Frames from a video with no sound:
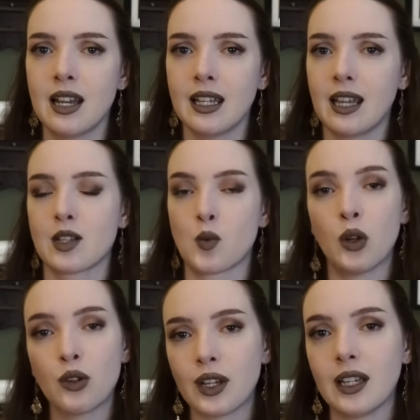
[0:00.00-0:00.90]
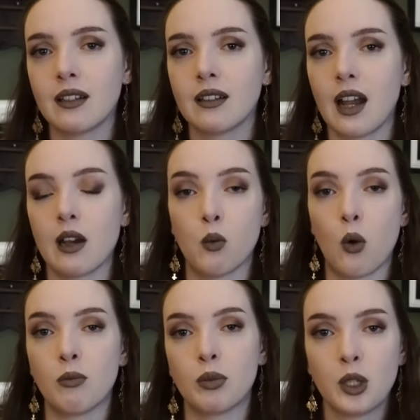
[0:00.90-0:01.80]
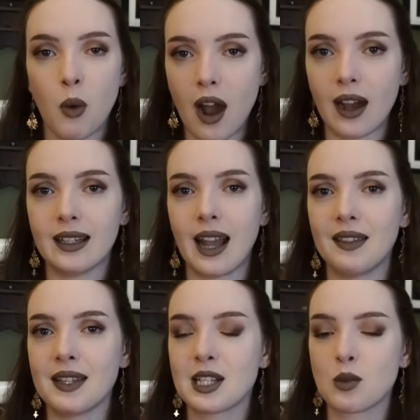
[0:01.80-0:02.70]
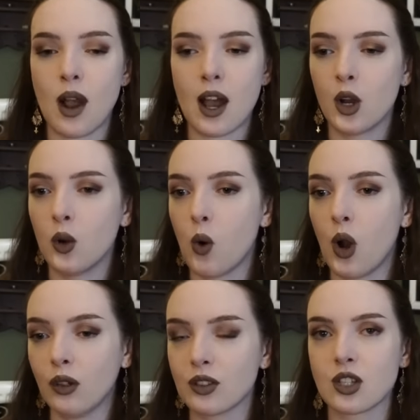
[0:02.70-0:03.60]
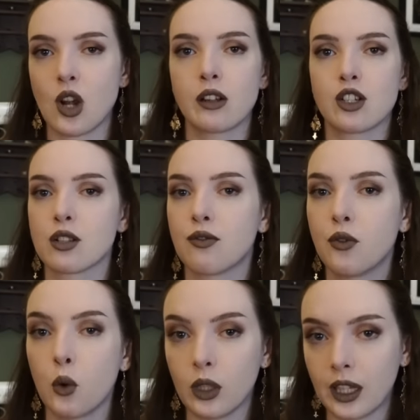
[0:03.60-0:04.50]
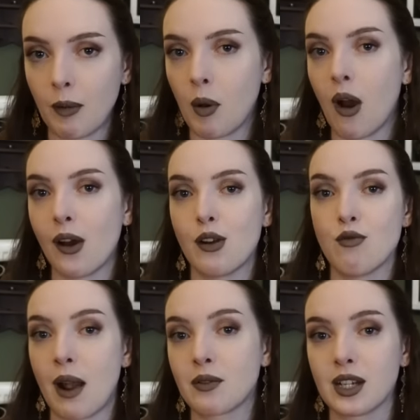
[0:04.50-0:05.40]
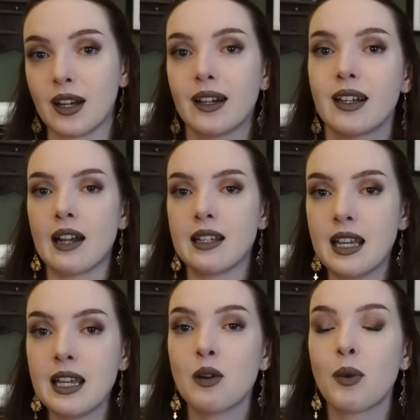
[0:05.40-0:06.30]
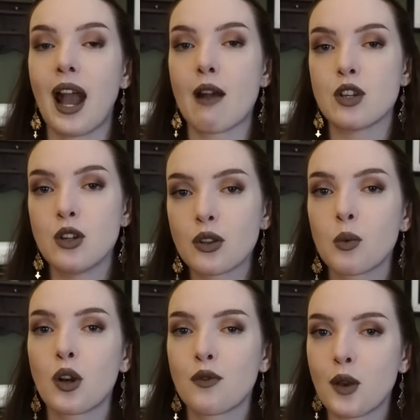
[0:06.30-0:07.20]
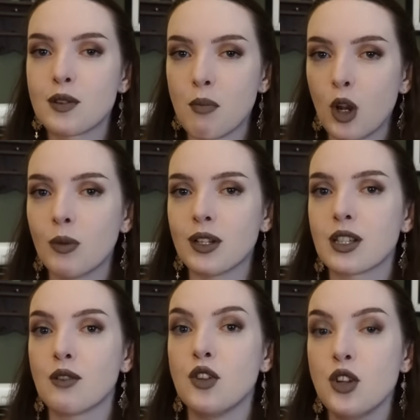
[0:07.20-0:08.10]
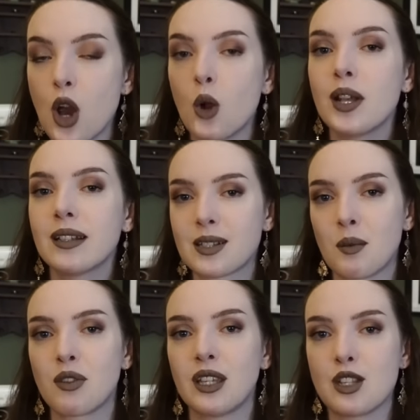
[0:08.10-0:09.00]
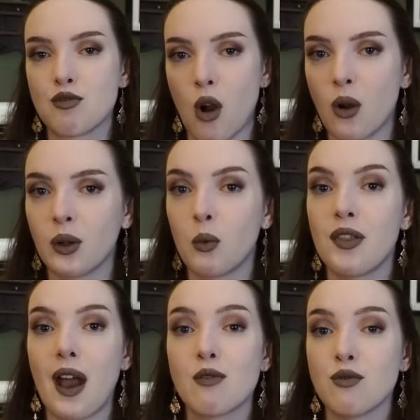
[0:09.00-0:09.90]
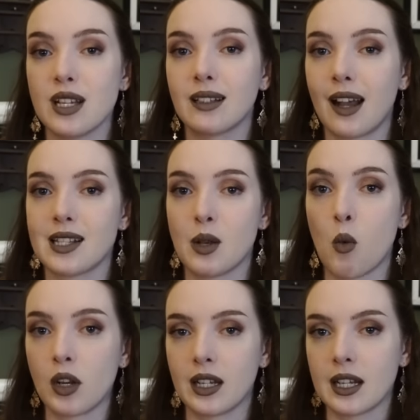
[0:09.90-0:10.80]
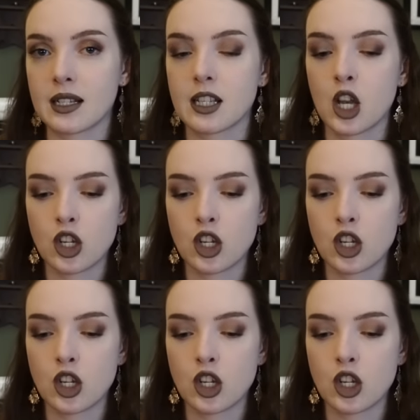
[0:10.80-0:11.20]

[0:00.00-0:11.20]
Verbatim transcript: He has one green and one blue eye, and this is where her world starts just falling apart around her. And here we have another one of those moments of knowing something is wrong without realizing what it is.